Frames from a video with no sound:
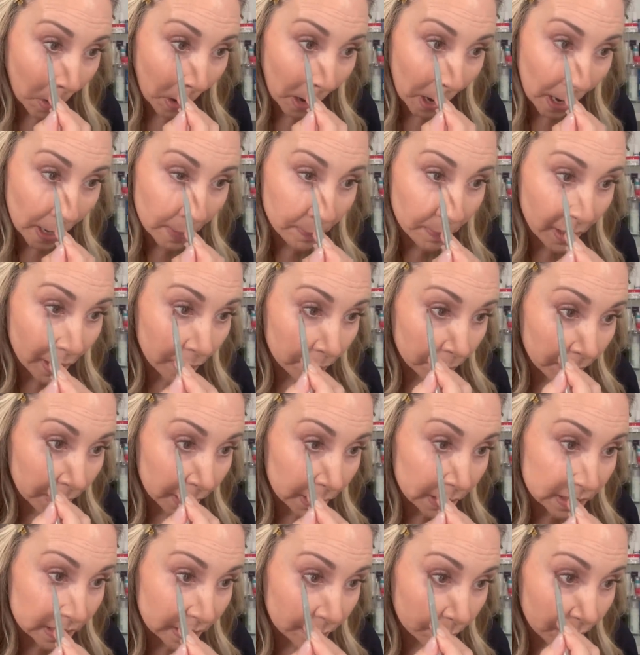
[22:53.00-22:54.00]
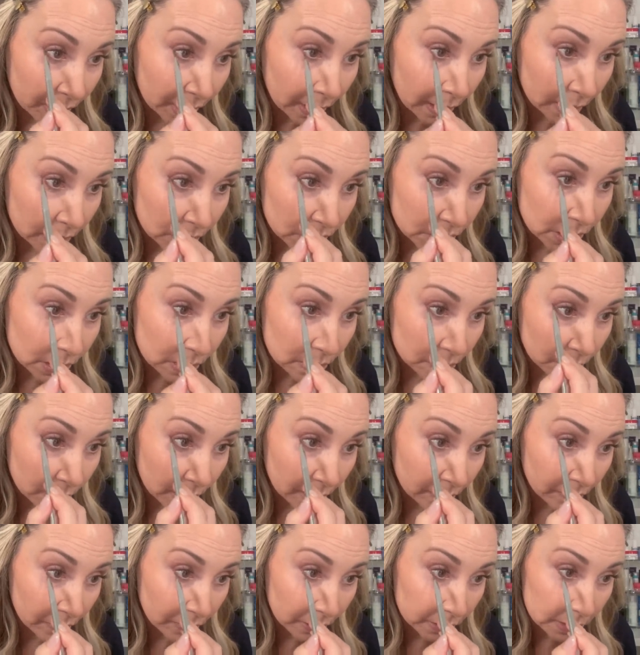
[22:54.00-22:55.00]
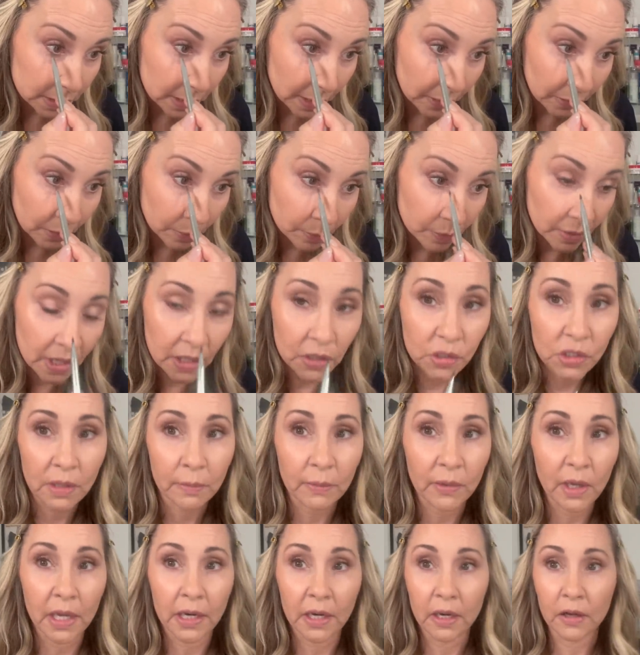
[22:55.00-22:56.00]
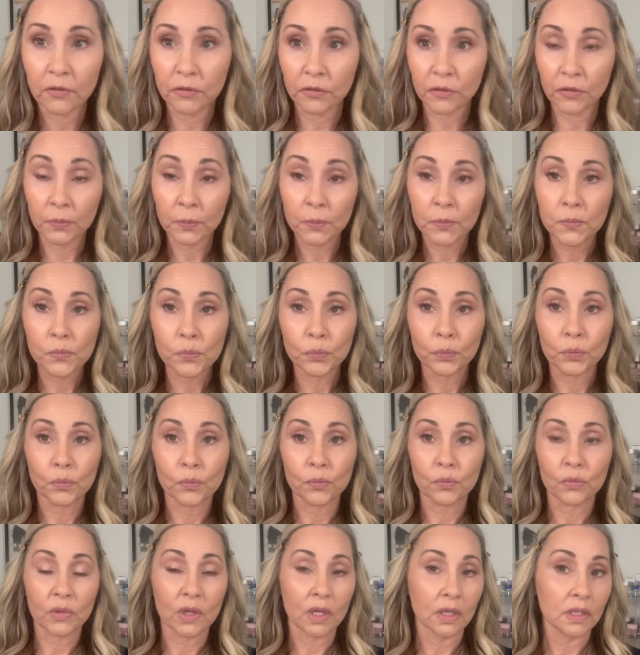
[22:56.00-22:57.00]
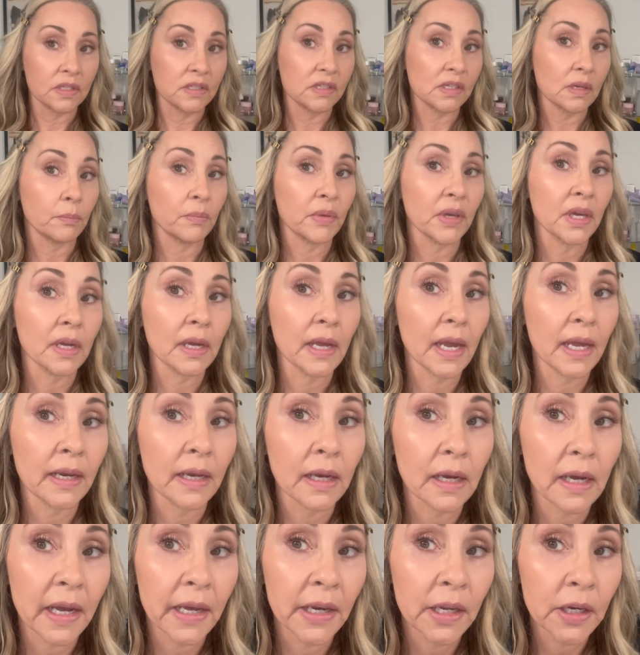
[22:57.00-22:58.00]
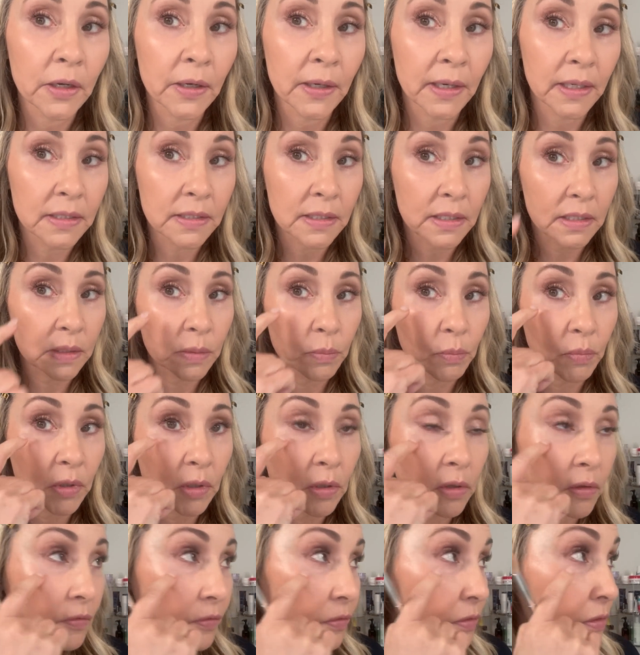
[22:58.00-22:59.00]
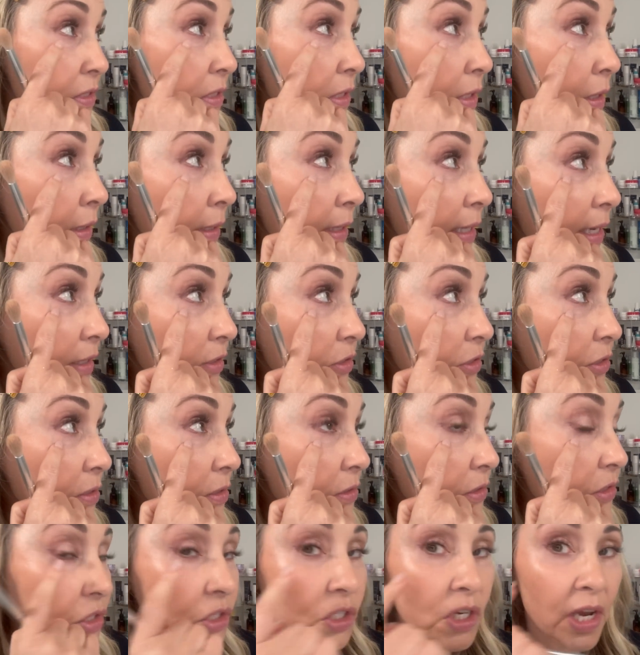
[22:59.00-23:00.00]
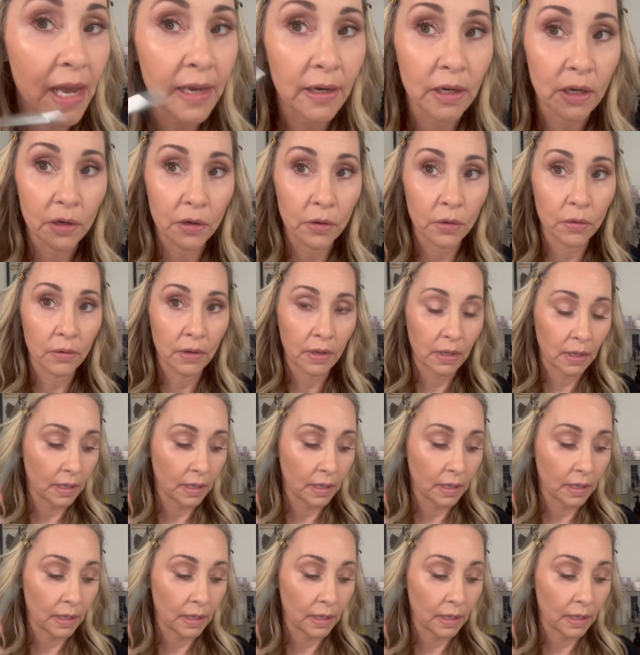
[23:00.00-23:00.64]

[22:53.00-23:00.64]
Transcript: I'm not re-dipping, it's just whatever is on the brush, I'm kind of dipping, and it kind of creates this beautiful natural shadow.